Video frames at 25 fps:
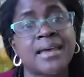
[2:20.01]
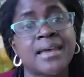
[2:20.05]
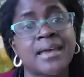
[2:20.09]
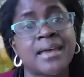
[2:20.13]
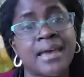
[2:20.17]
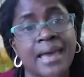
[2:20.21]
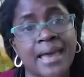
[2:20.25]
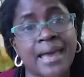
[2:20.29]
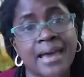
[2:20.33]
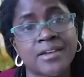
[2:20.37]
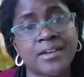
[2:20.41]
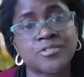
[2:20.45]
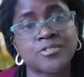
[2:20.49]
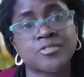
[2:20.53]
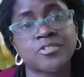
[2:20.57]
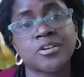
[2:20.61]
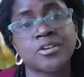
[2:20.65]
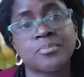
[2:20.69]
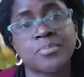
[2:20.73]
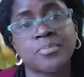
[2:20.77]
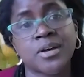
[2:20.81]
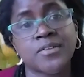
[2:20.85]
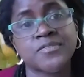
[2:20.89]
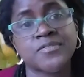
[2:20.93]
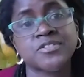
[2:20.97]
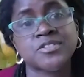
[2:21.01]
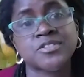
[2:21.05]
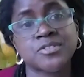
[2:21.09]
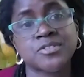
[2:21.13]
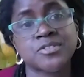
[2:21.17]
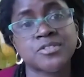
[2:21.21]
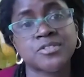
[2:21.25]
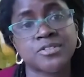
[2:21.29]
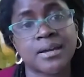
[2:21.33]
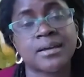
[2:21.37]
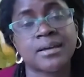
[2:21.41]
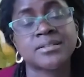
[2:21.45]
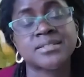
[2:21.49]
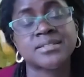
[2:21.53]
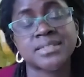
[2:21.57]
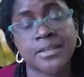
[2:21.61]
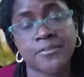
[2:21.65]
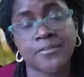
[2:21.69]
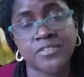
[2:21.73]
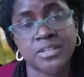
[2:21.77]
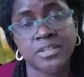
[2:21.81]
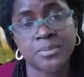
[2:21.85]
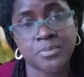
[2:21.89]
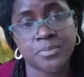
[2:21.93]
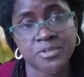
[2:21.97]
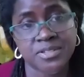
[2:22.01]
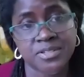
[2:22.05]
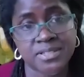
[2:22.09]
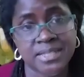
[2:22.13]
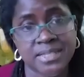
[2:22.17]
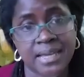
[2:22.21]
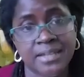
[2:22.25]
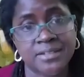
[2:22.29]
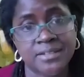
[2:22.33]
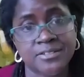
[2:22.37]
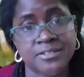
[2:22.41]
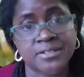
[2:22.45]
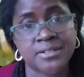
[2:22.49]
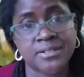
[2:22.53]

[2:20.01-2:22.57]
at or above 70%,